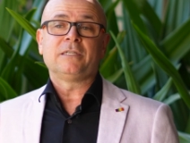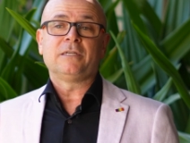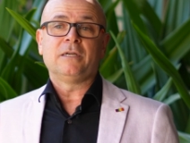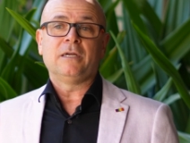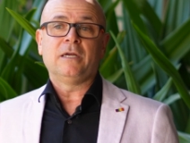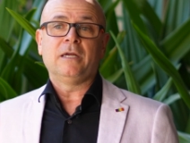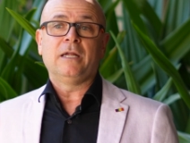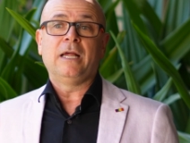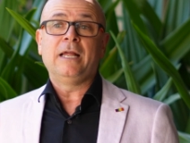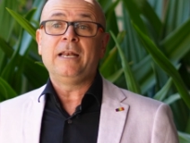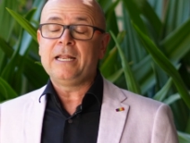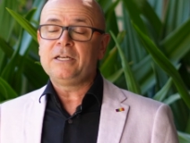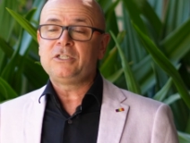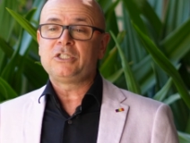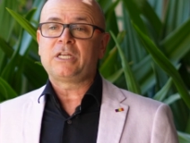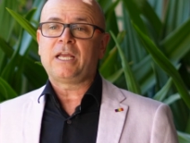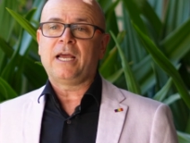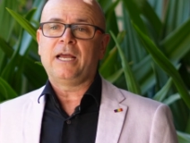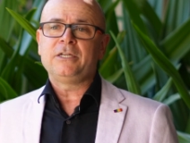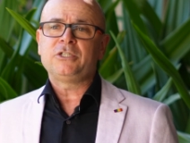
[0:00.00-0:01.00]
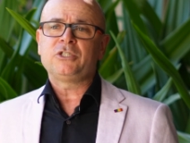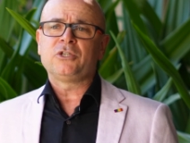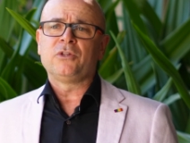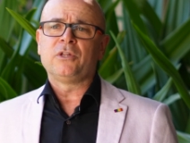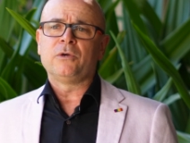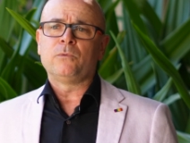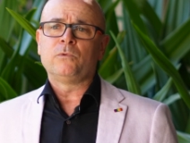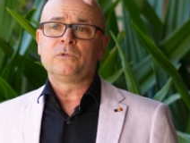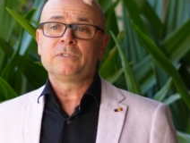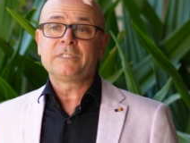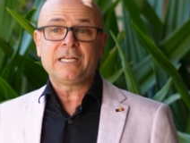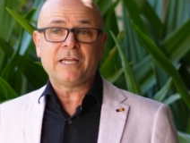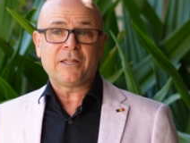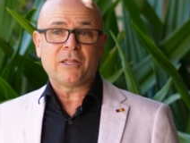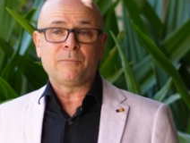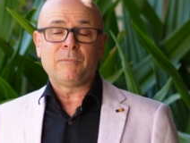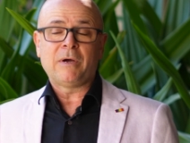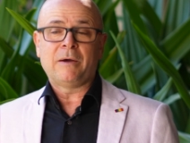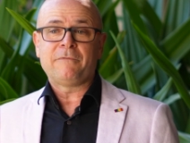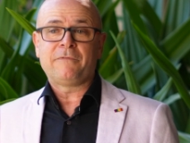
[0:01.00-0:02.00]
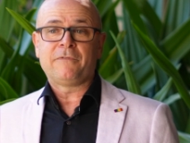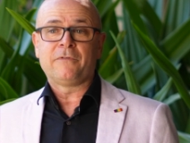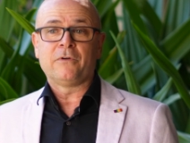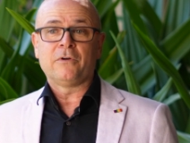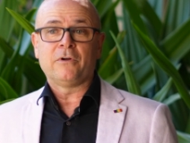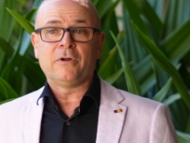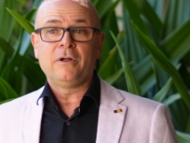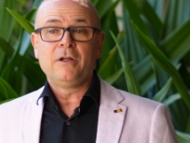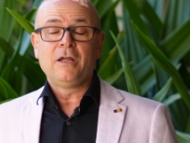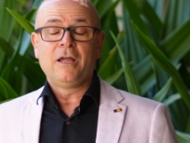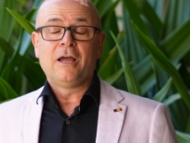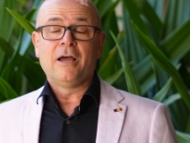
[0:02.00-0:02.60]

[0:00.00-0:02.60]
a, an education that will set them up for a,